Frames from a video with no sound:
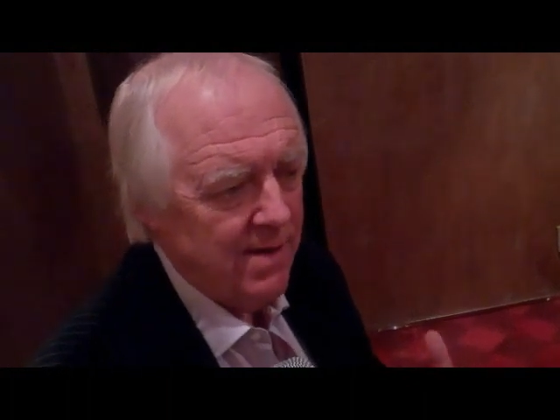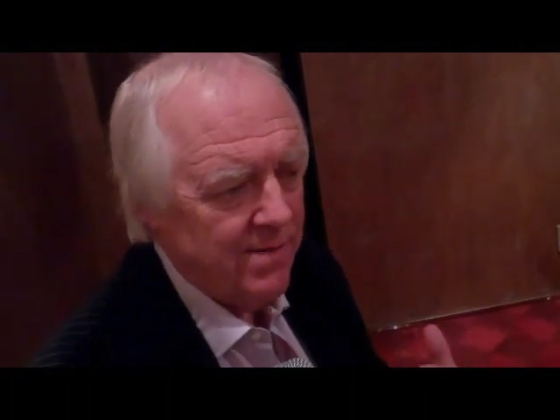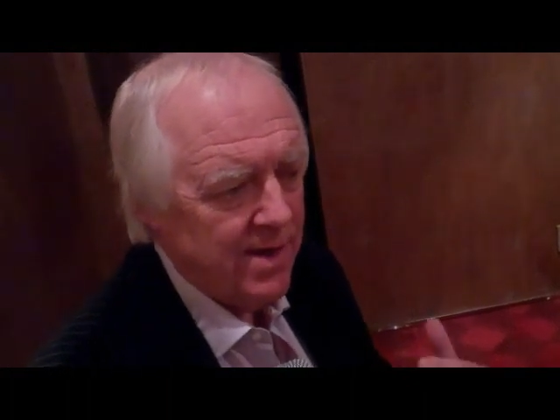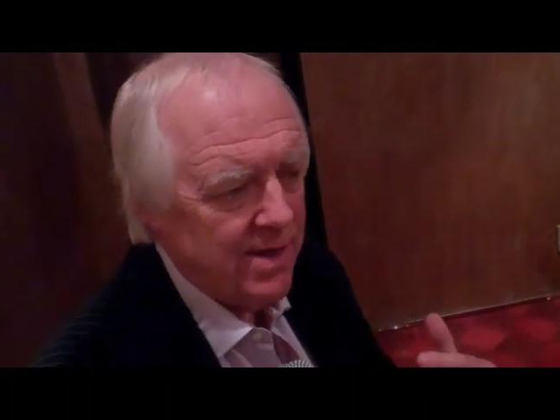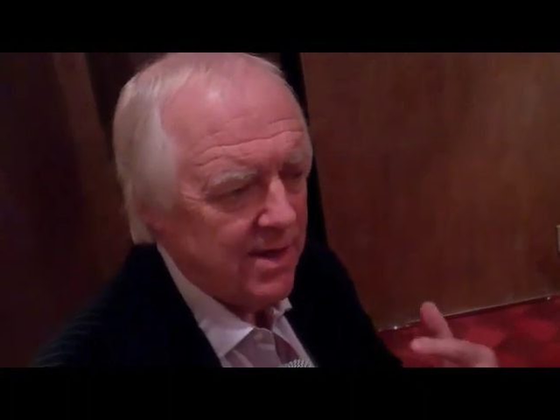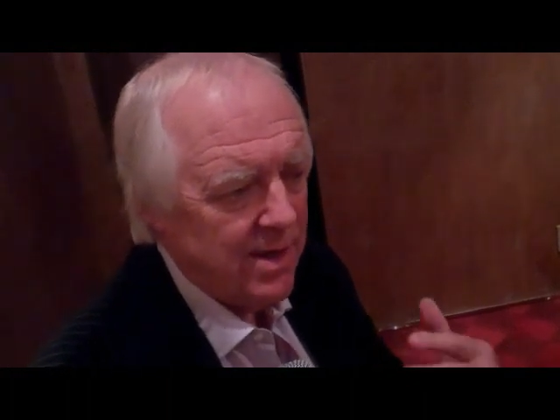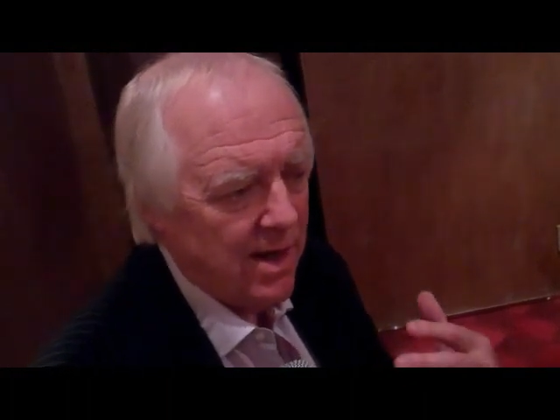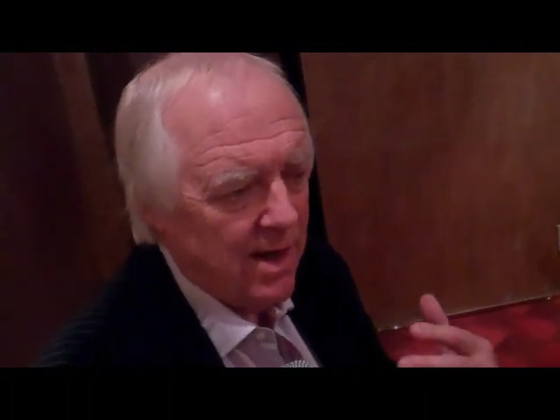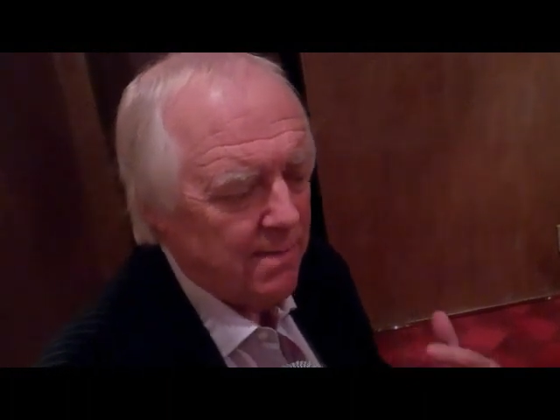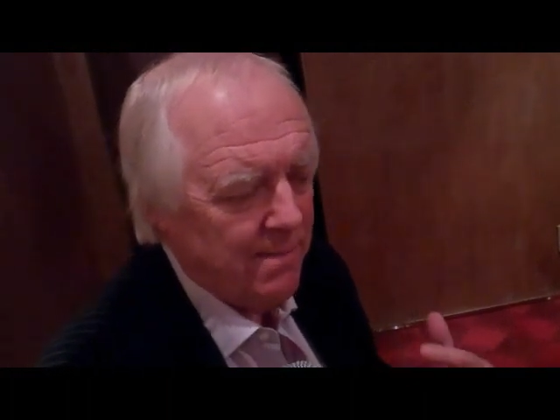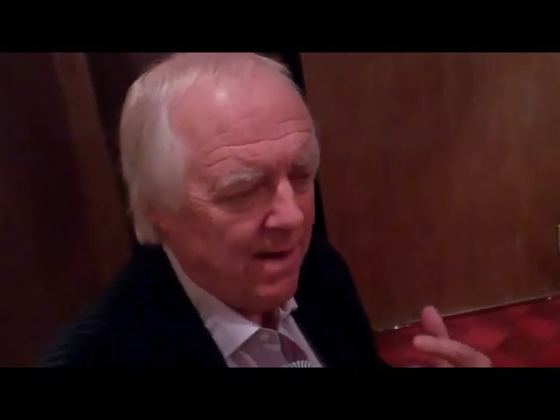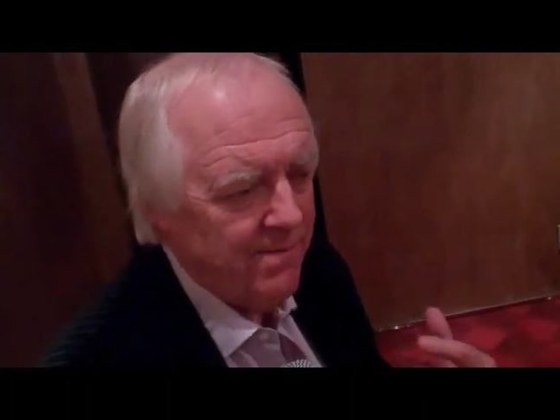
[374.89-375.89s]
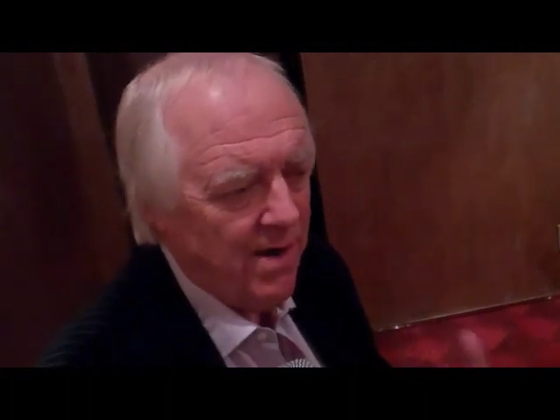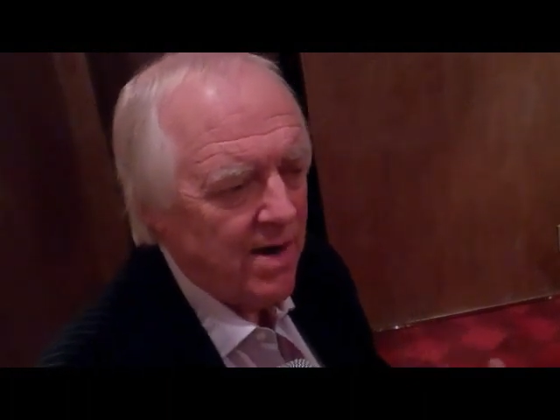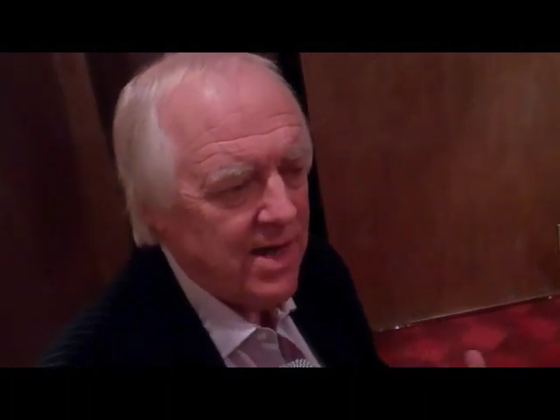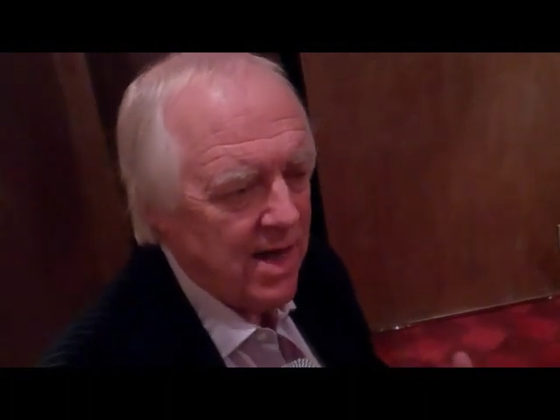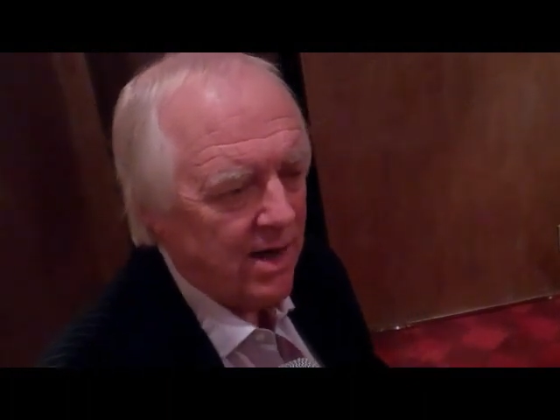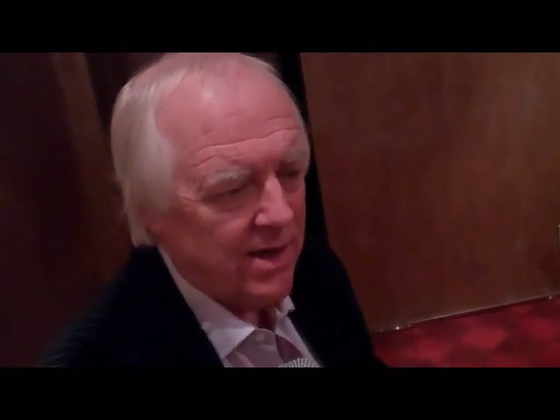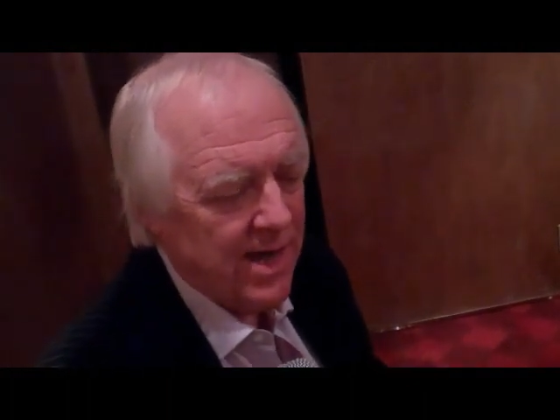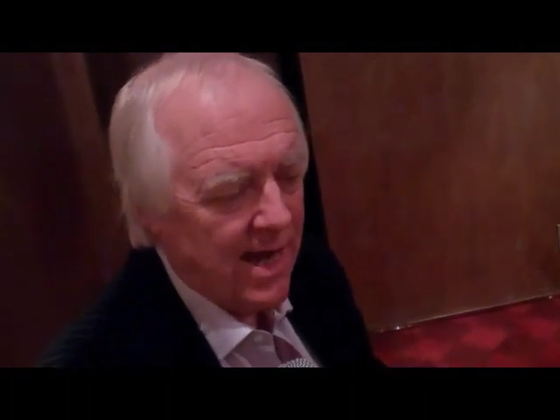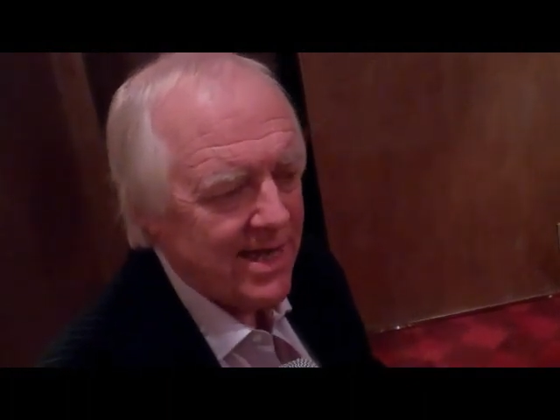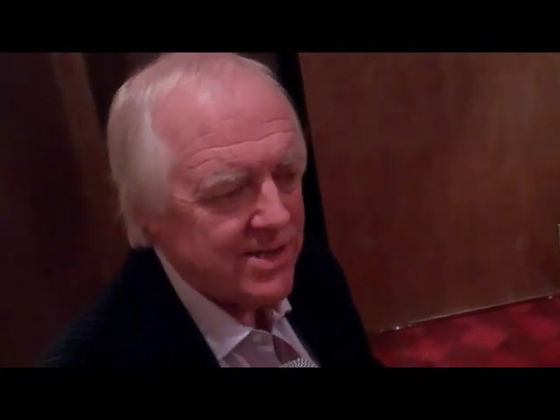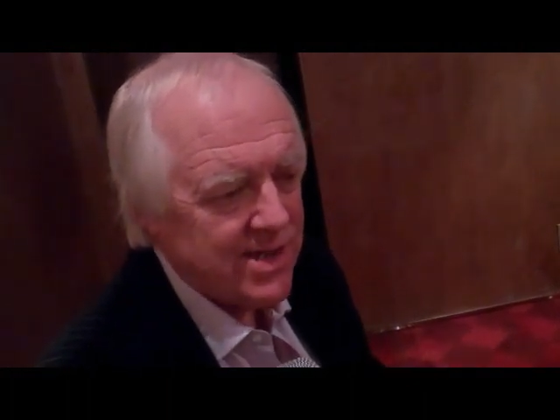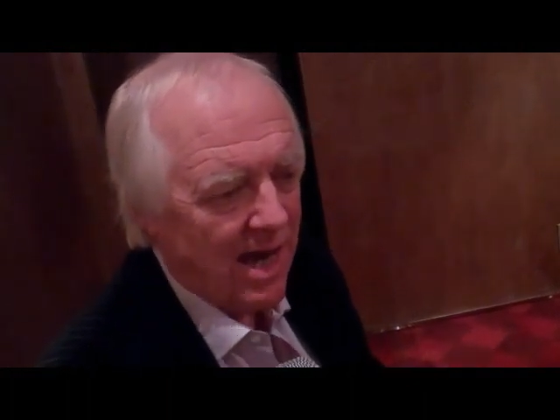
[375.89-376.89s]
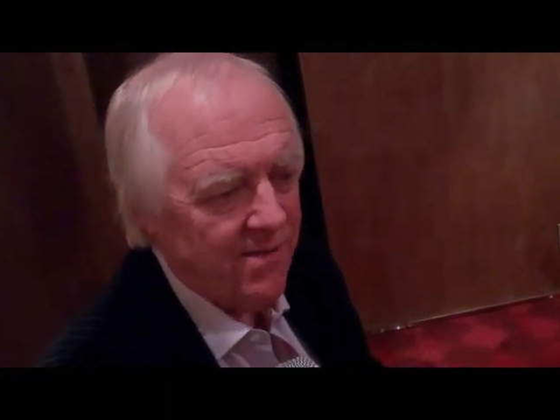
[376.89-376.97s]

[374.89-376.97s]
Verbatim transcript: even in my very young days,